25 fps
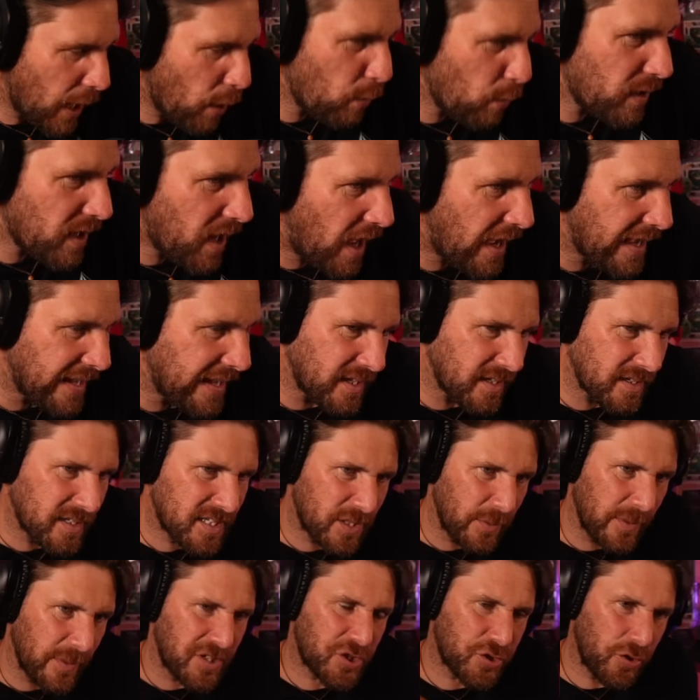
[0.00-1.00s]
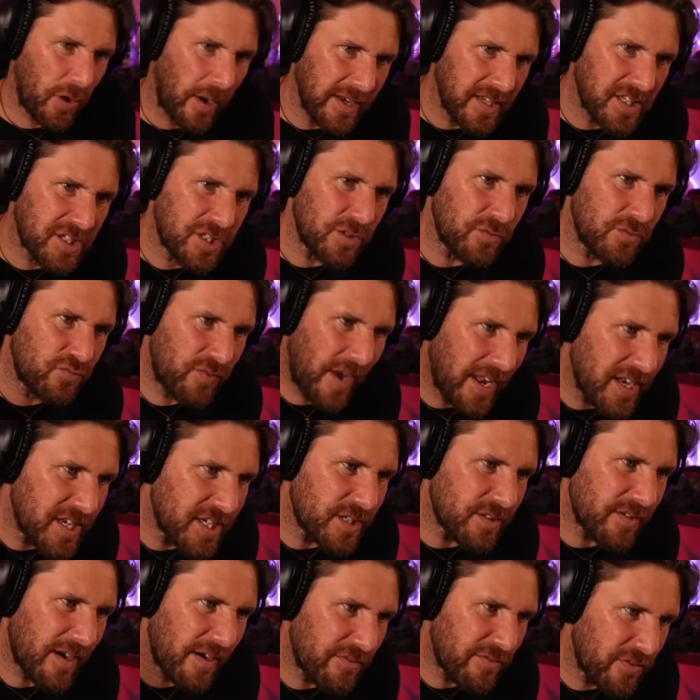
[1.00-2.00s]
light, so it's trying to
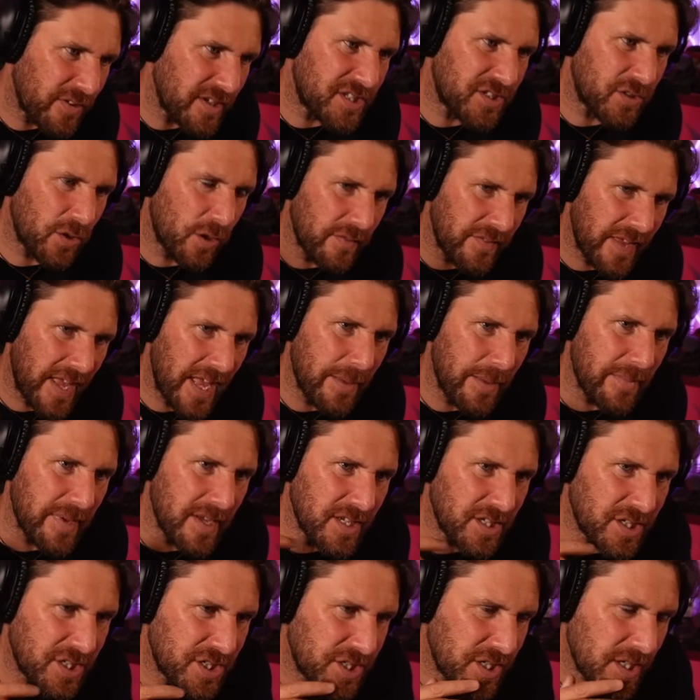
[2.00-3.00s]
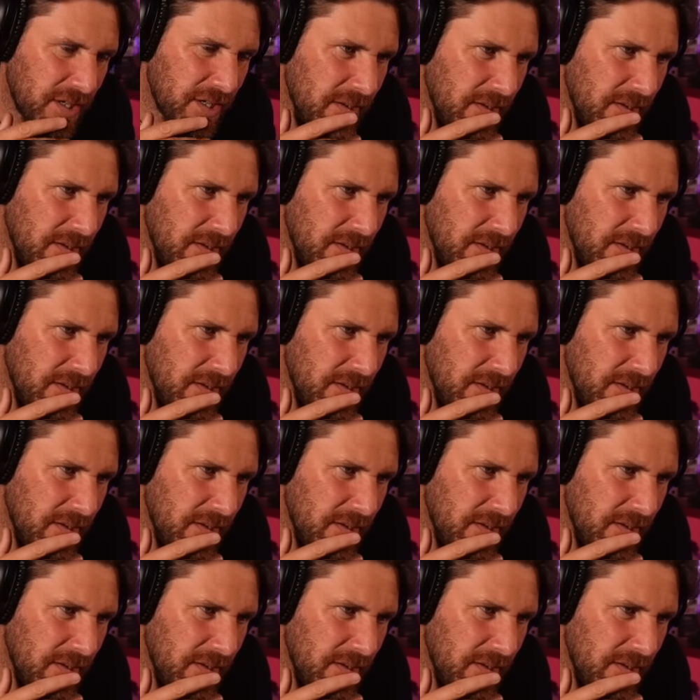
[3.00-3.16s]
render every sort of image.